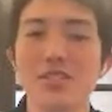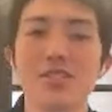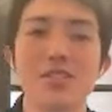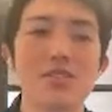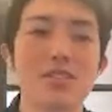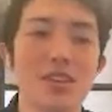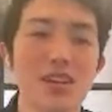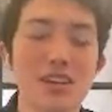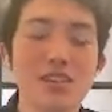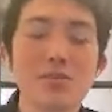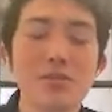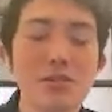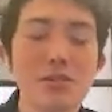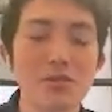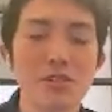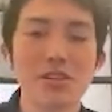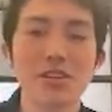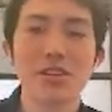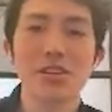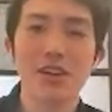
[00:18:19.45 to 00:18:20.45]
So it's been
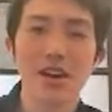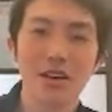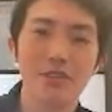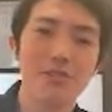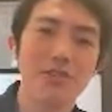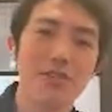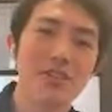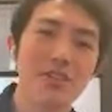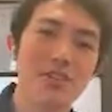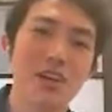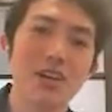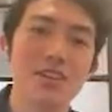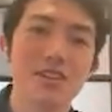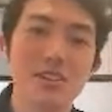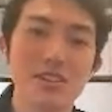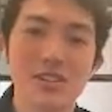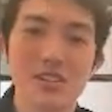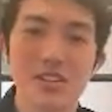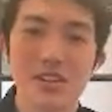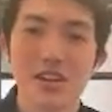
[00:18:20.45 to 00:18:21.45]
really a fun
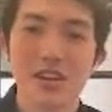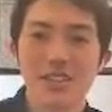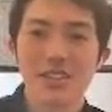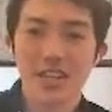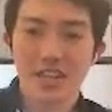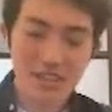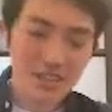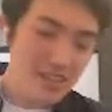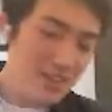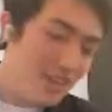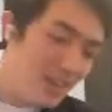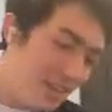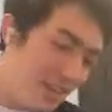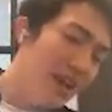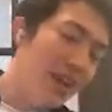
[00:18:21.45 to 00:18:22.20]
challenge technically.